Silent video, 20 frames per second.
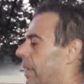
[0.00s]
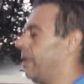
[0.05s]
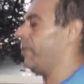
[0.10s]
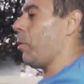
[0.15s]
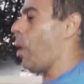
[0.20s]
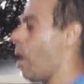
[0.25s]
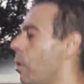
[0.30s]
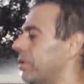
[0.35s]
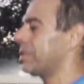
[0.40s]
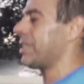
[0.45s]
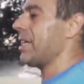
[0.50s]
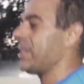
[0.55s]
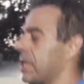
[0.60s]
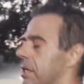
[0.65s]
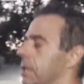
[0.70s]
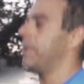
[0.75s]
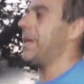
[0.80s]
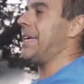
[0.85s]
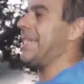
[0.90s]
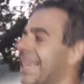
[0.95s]
what was he going
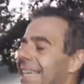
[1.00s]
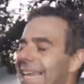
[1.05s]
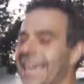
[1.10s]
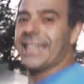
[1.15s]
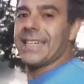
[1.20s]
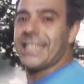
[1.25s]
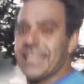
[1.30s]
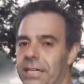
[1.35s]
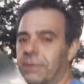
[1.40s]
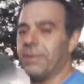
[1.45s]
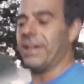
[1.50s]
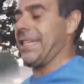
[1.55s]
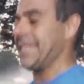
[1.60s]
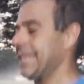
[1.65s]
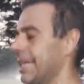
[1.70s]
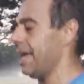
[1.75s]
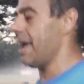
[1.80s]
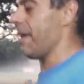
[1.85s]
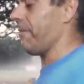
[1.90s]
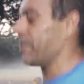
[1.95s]
to be his legacy when he's
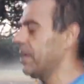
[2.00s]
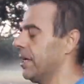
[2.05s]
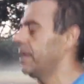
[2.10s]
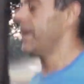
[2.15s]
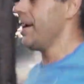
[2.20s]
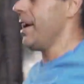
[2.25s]
left?